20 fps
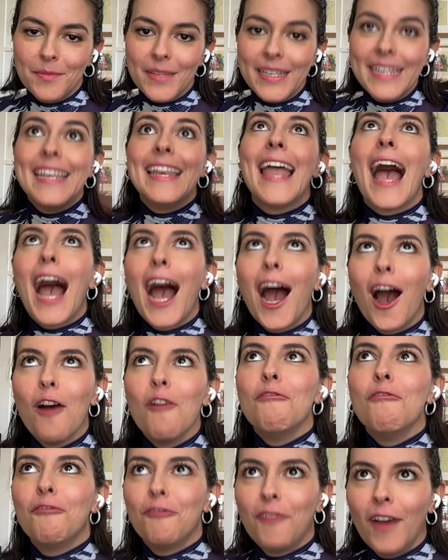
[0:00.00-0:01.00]
them
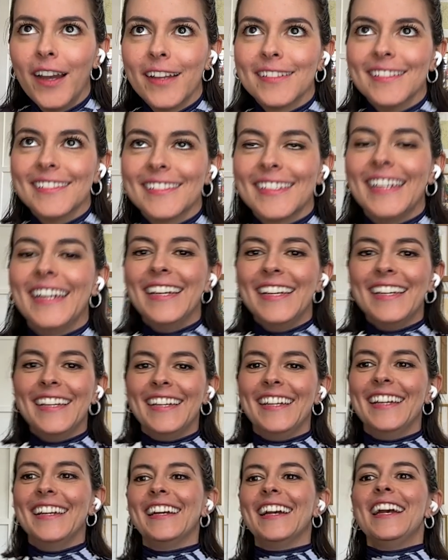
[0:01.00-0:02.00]
now finally
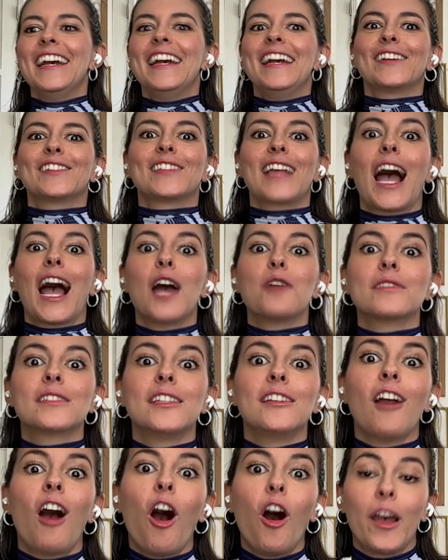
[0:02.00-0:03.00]
because I was
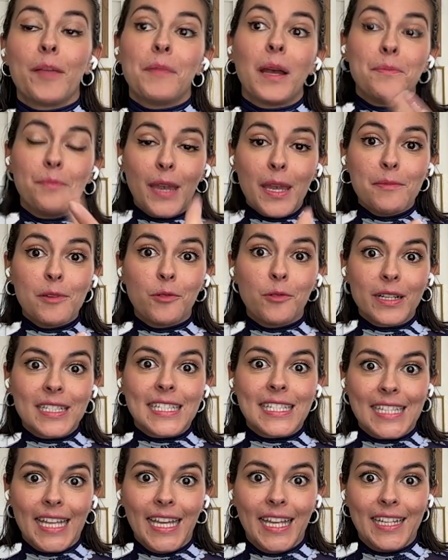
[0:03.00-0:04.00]
in awe, and my baby went
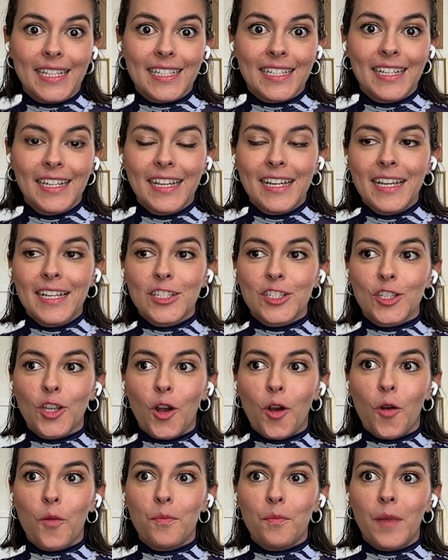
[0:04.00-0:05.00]
to set.
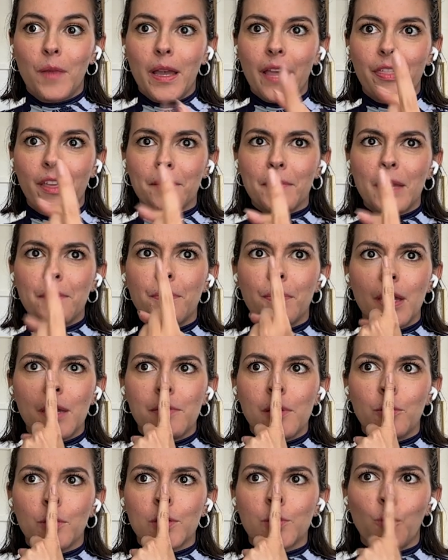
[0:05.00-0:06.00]
So I think my
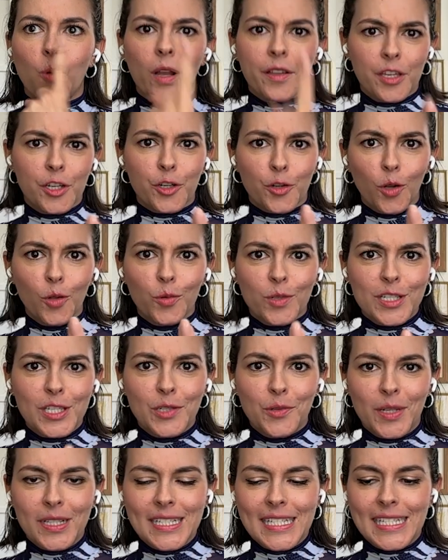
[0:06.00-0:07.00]
baby was 1 year old when
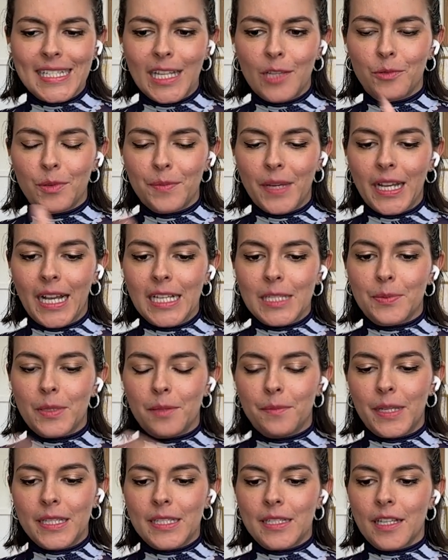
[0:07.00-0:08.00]
she went to set with my
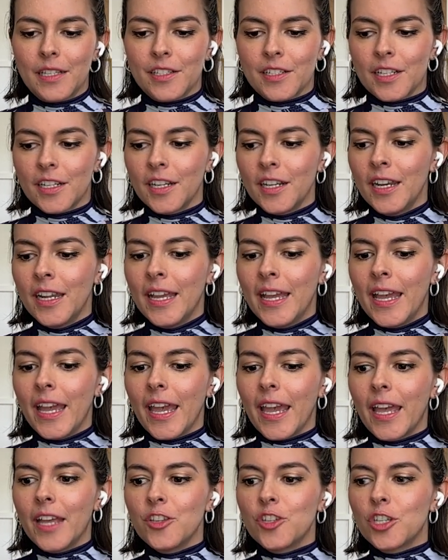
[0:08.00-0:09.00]
husband and my sister,
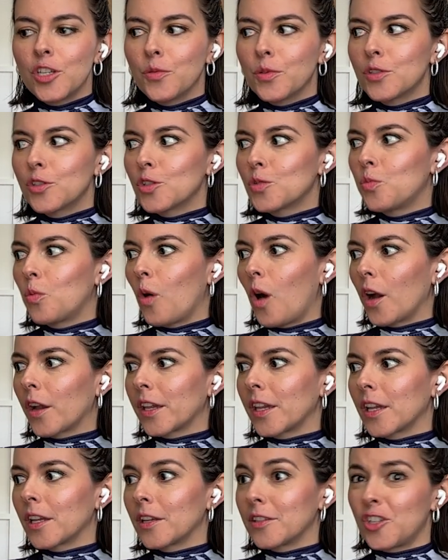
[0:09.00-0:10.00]
and she was just
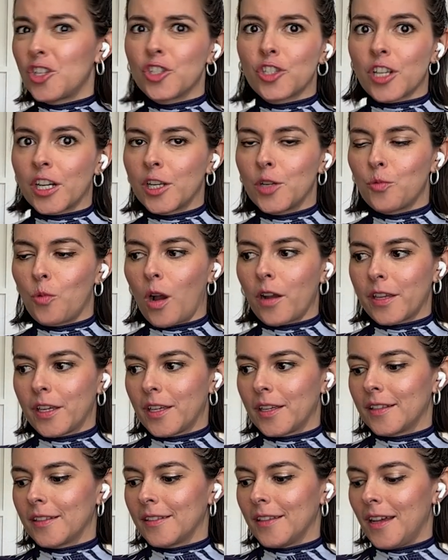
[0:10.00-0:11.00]
walking. She started
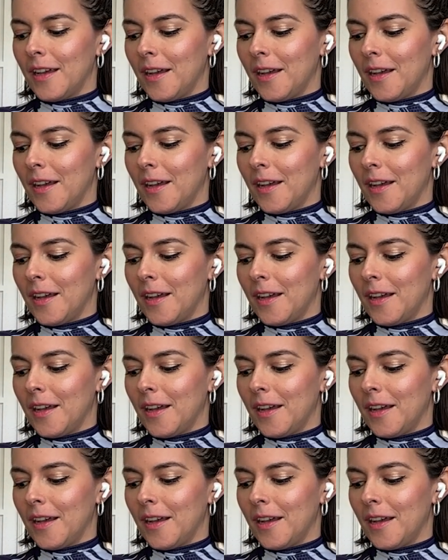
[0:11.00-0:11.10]
walking,